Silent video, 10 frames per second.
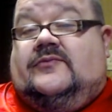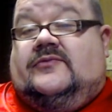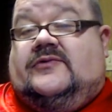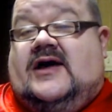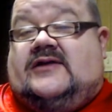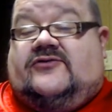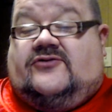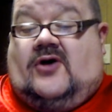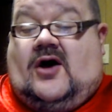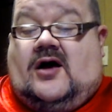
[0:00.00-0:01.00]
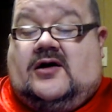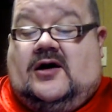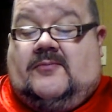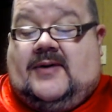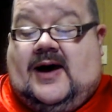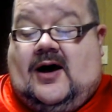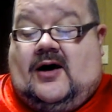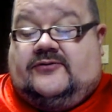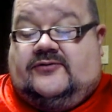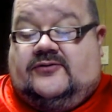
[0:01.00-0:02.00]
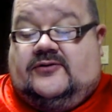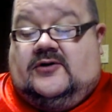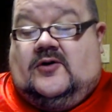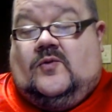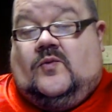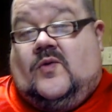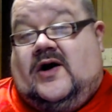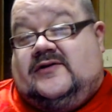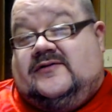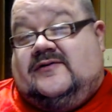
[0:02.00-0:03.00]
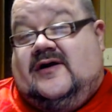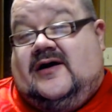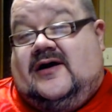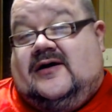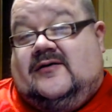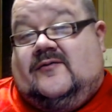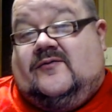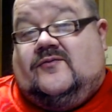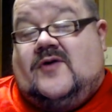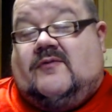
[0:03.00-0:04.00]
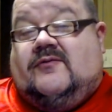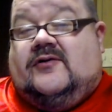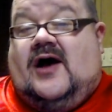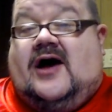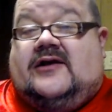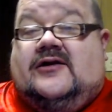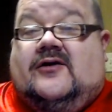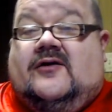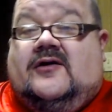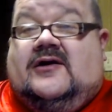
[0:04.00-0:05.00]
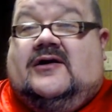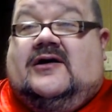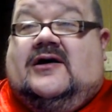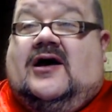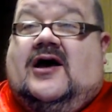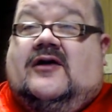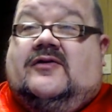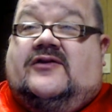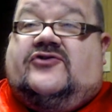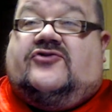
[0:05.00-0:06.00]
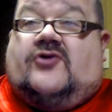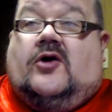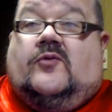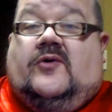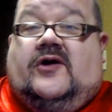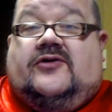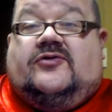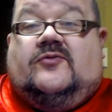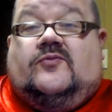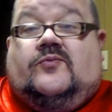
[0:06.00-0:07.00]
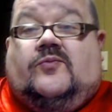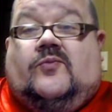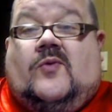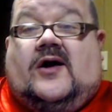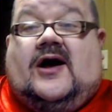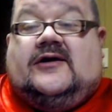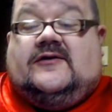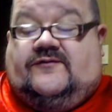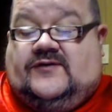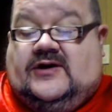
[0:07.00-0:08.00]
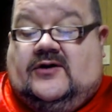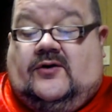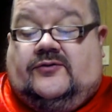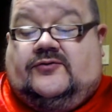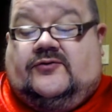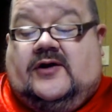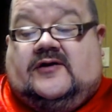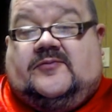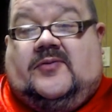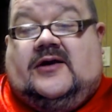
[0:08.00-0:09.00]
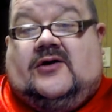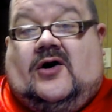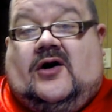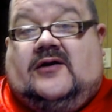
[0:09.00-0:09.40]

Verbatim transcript: let's talk about what uh, what we've got here. Uh, let's start with what kind of field cricket's played on.